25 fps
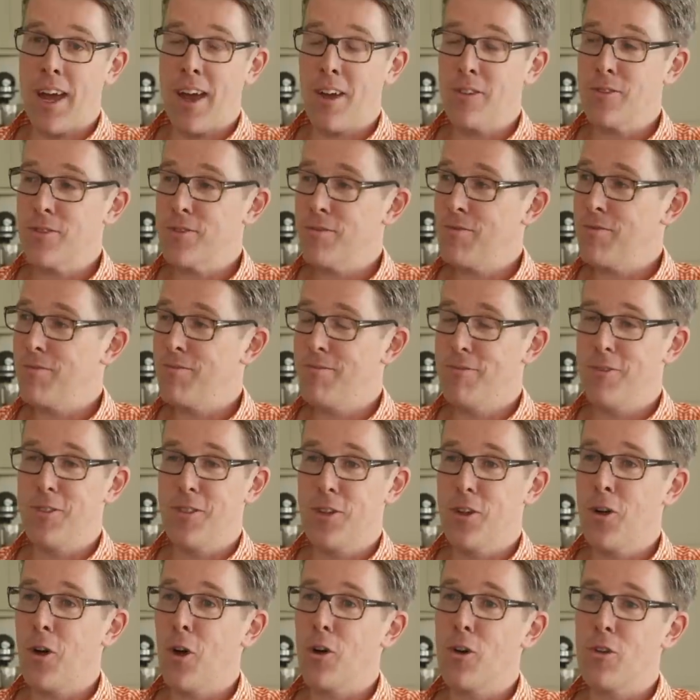house,
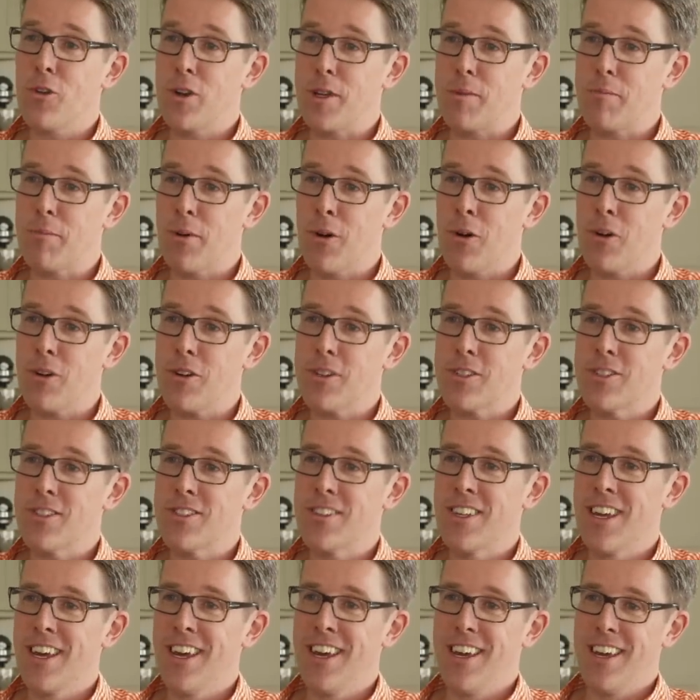concrete
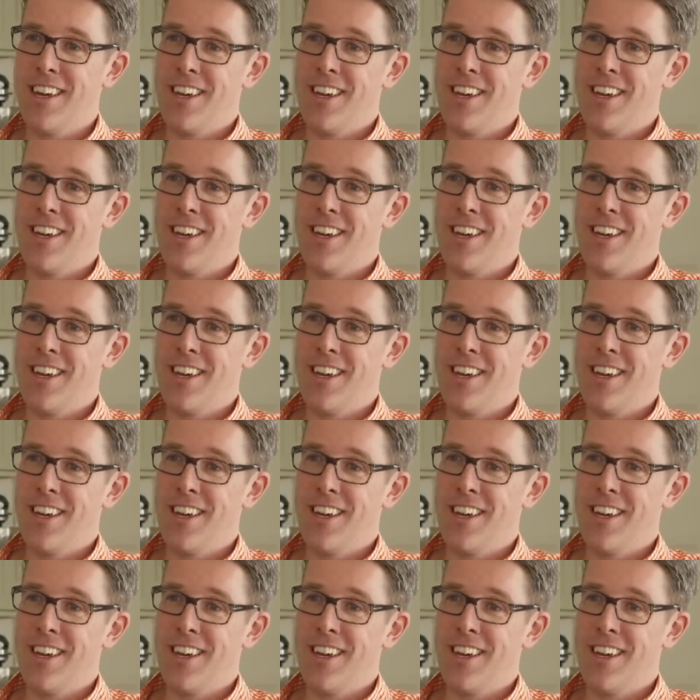blocks